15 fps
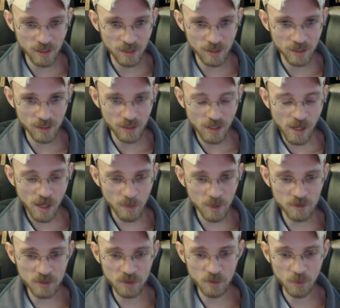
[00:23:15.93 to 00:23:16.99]
I'm gonna have to do
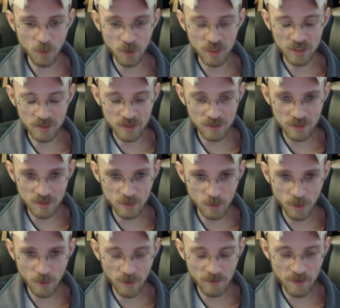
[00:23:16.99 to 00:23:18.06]
more of these because this is one of my
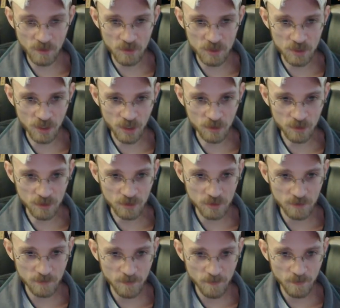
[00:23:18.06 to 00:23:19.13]
favorite genres.
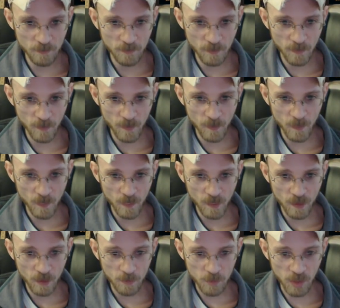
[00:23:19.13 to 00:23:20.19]

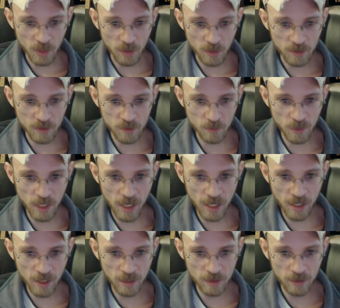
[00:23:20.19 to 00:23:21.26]
But this one had
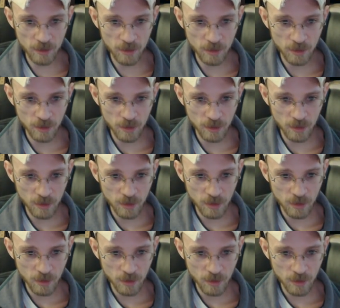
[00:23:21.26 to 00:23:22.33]

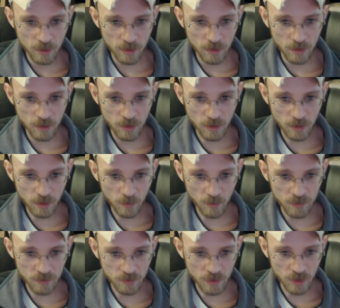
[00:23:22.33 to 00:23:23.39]
what is her
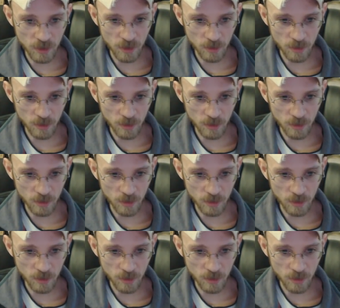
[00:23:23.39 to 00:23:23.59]
name?